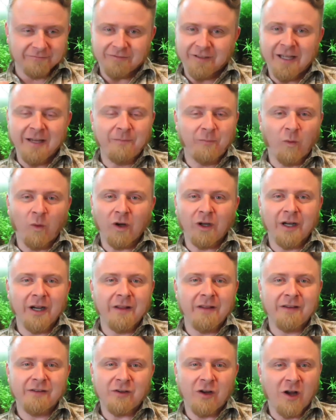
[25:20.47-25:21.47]
Keep working
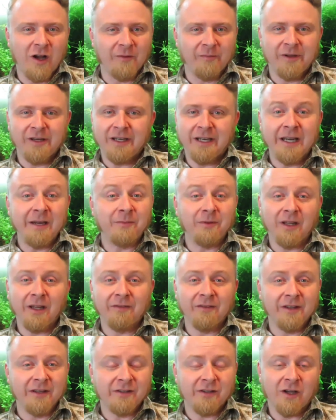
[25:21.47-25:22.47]
in this hobby. Keep
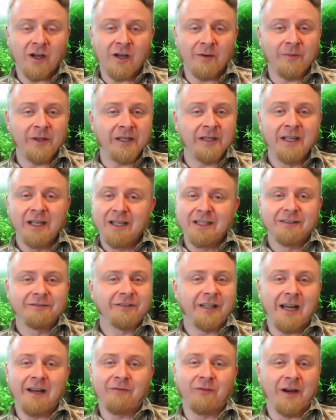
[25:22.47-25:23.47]
loving this hobby.
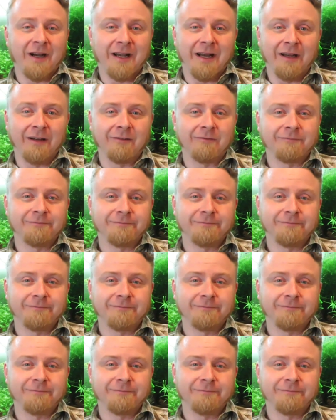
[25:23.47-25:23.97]
Dive right in.